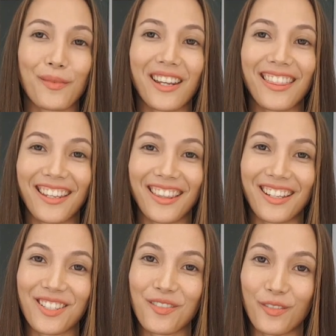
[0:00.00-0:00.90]
and I think
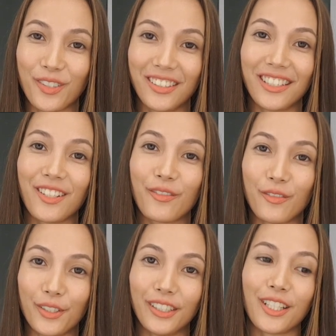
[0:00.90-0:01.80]
that's really,
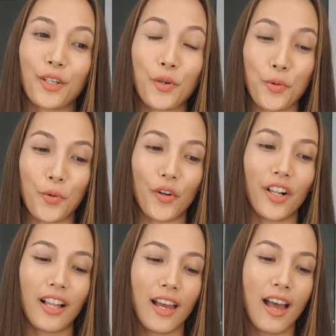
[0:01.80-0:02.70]
really
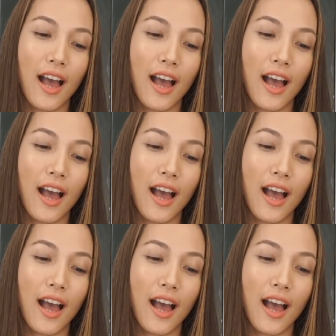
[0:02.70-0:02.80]
cool.